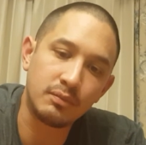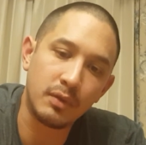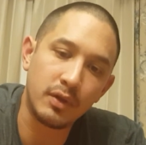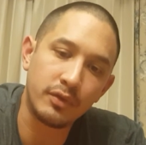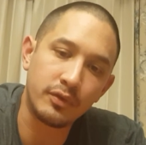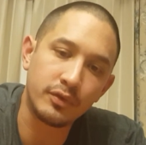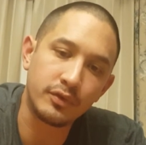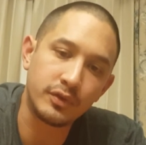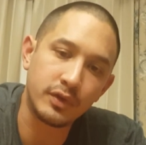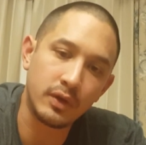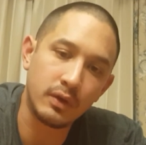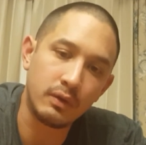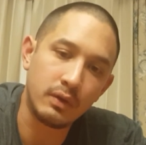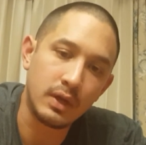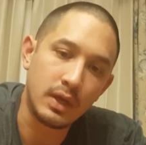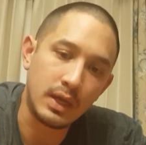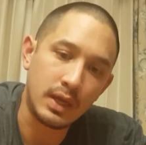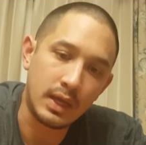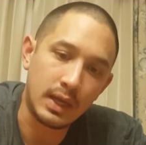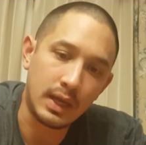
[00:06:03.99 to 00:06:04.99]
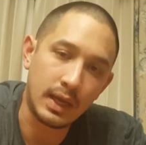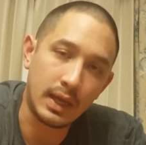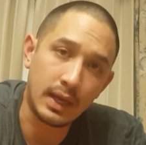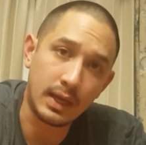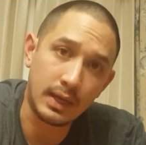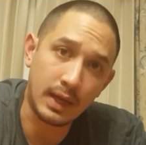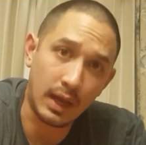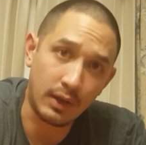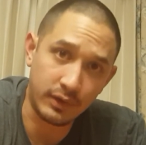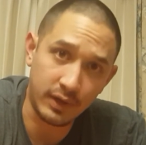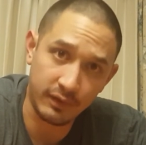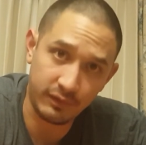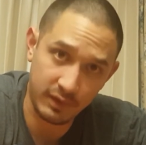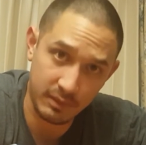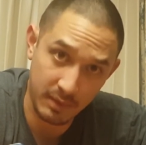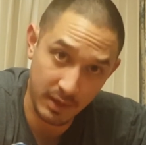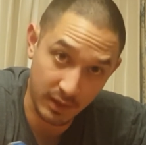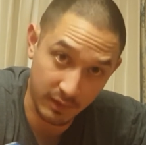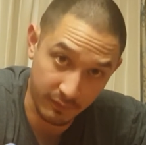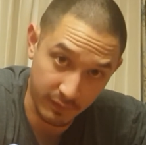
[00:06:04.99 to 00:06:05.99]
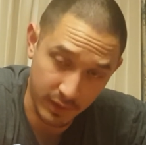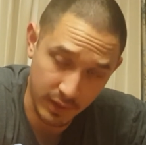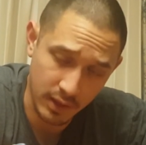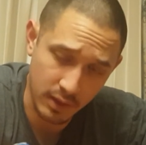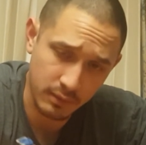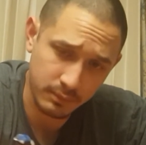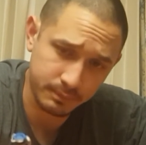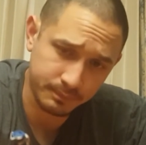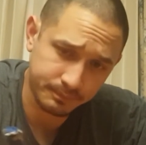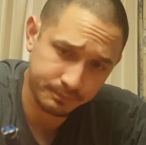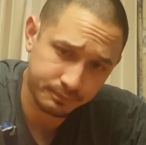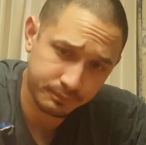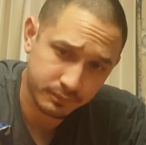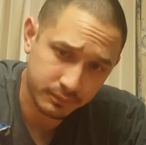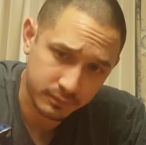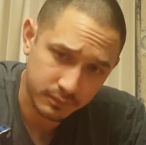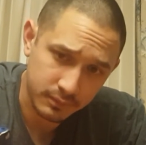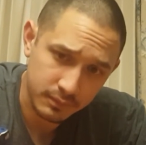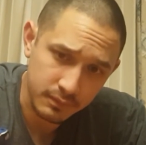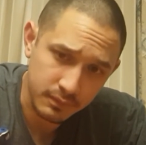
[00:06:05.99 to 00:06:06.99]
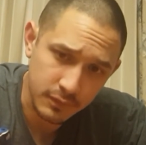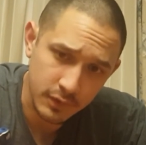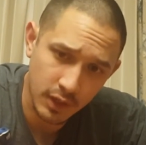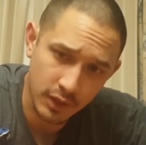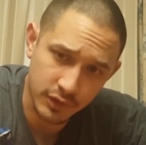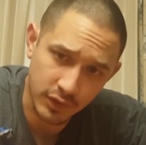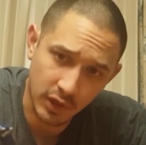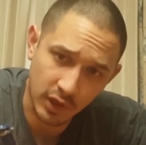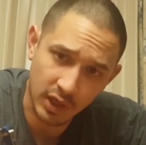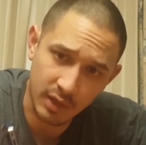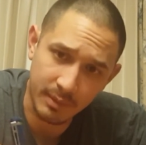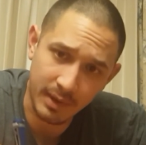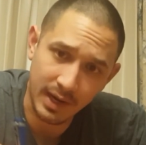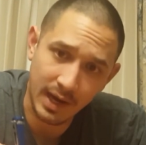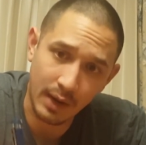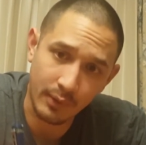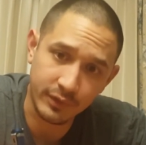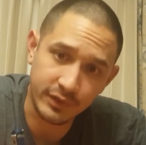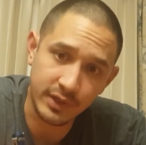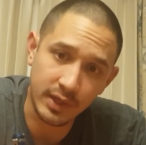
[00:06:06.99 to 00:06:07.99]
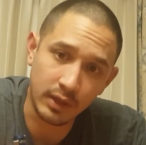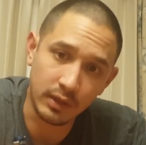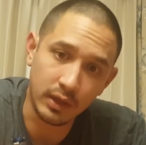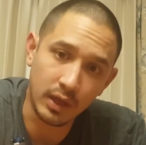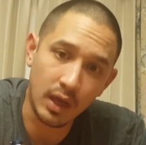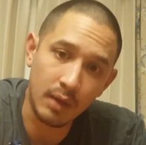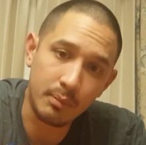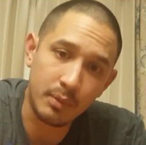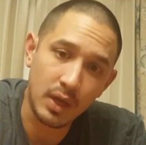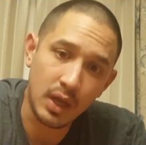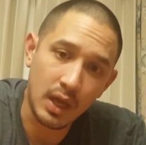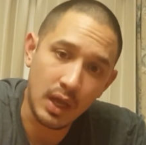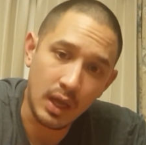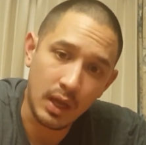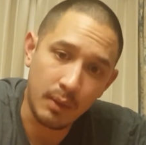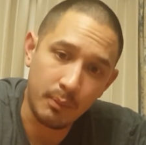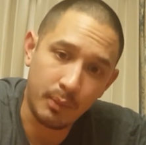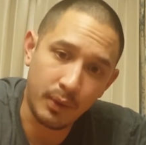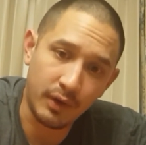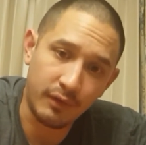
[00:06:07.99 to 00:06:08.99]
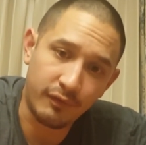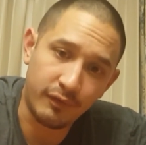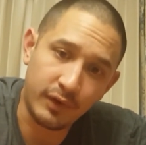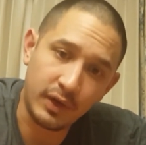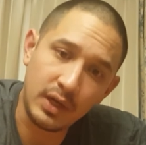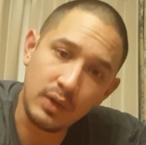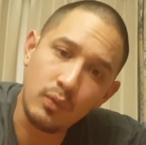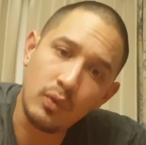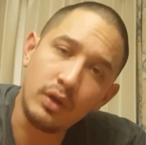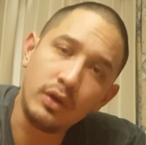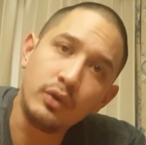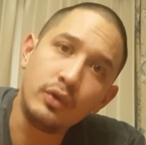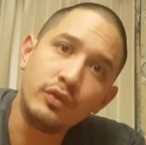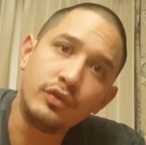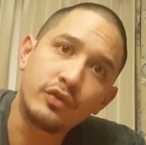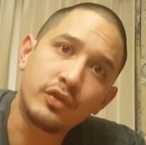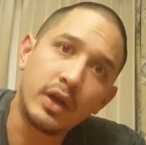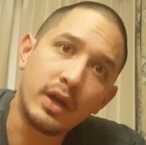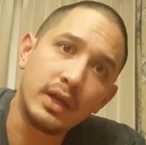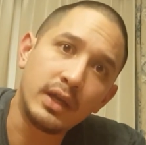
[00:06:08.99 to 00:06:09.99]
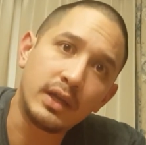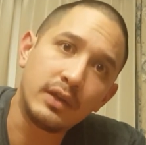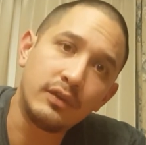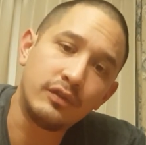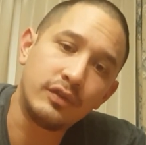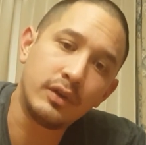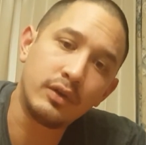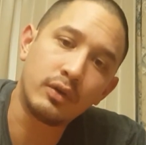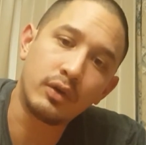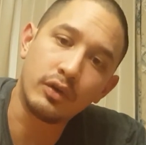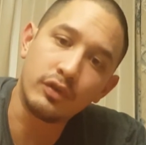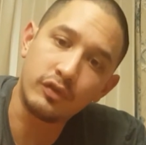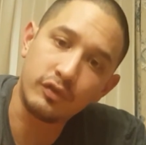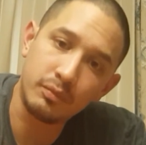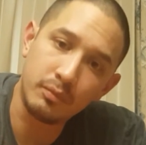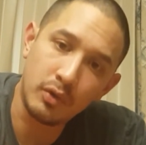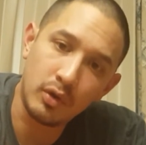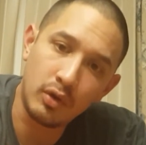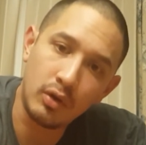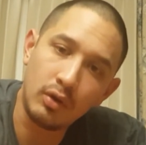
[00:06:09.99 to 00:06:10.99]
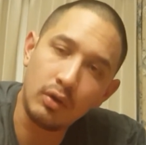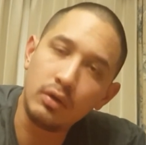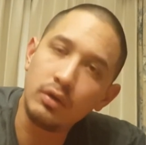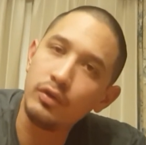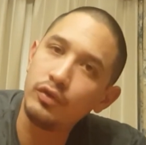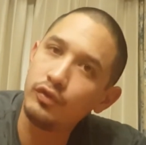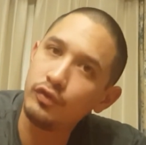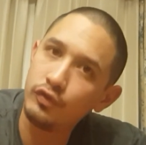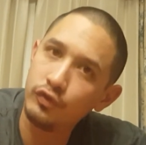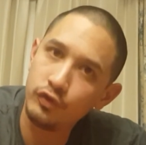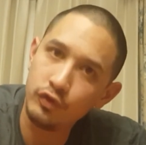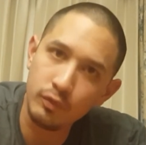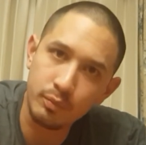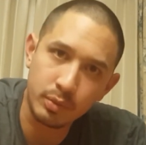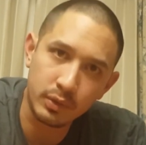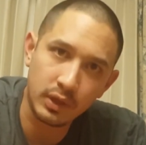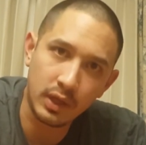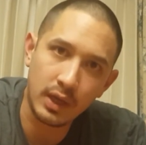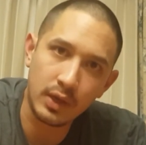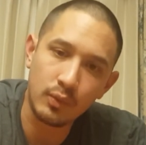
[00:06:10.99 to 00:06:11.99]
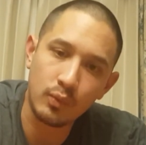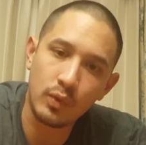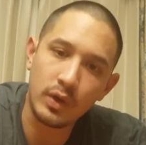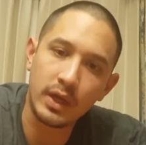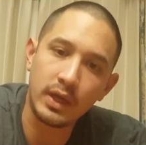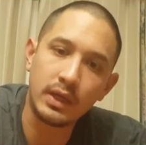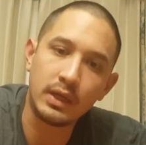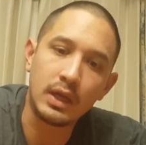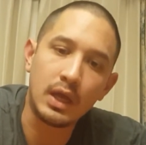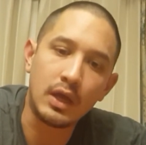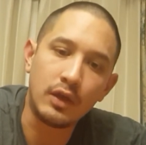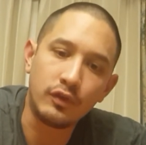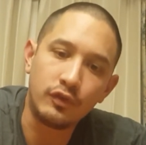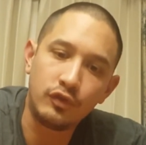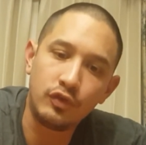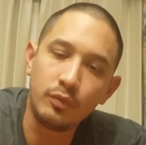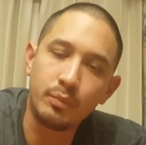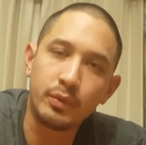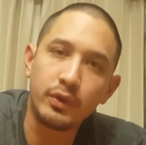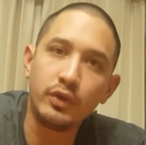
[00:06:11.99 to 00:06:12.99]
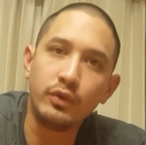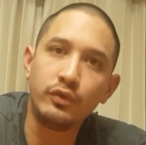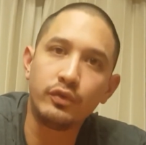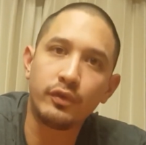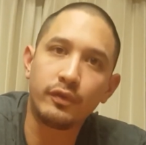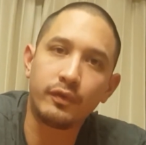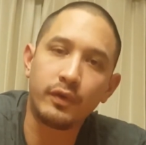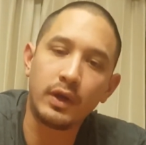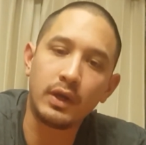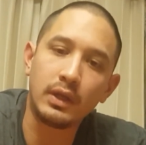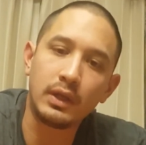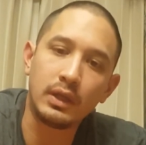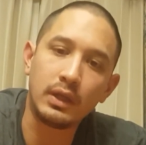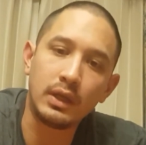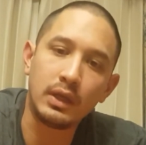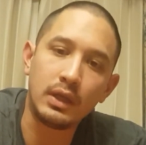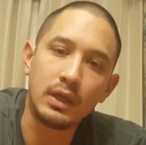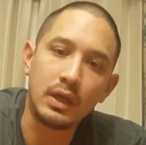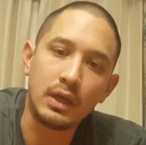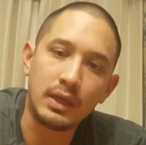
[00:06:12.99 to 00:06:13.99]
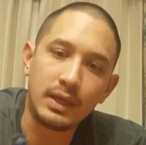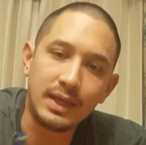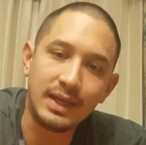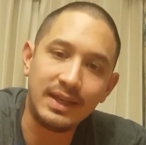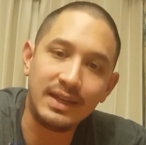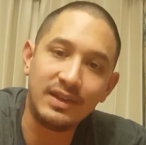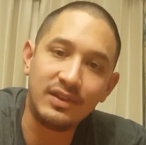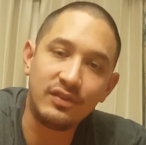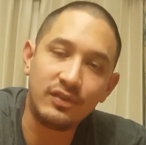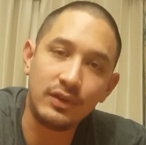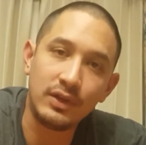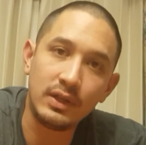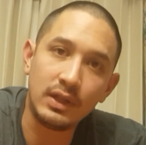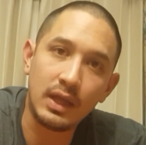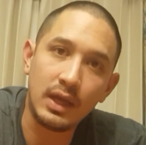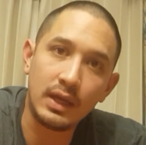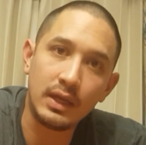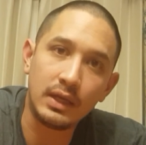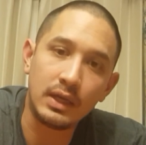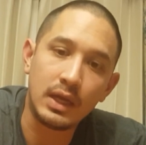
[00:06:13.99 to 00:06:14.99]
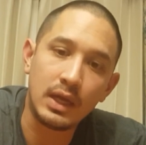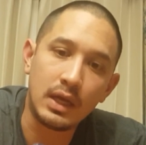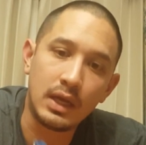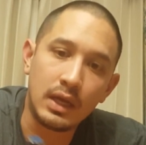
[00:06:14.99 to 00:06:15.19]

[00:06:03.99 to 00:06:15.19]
month or so, and I'll definitely make a video talking about how it's held up. But for anyone who's trying to consider a small, super lightweight, super user-friendly EDC light,